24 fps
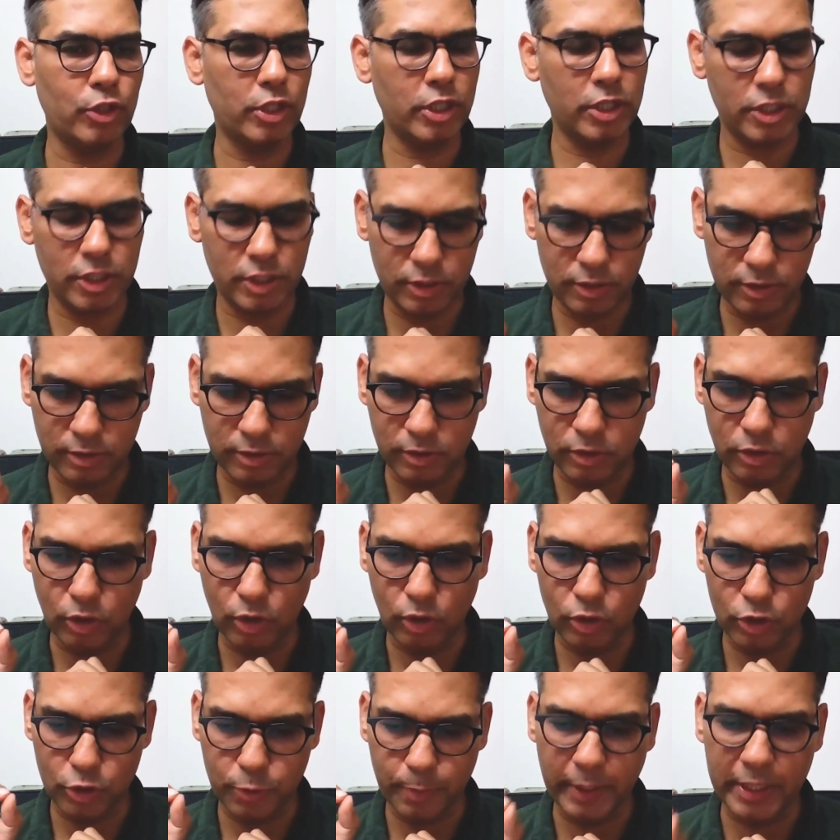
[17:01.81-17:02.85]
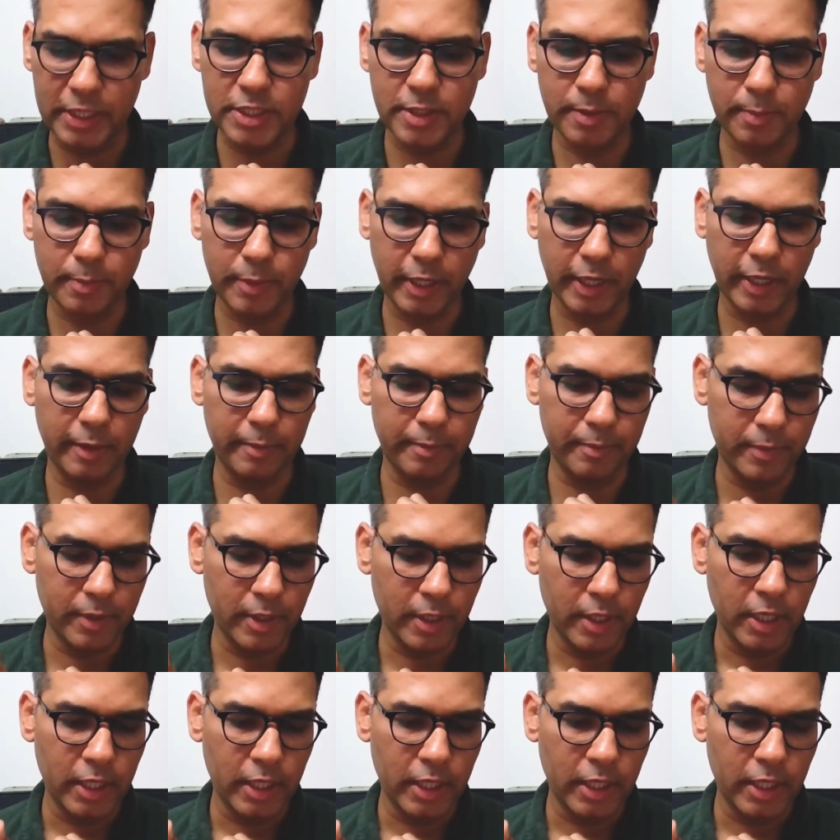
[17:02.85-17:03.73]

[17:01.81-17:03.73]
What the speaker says: Just spend some time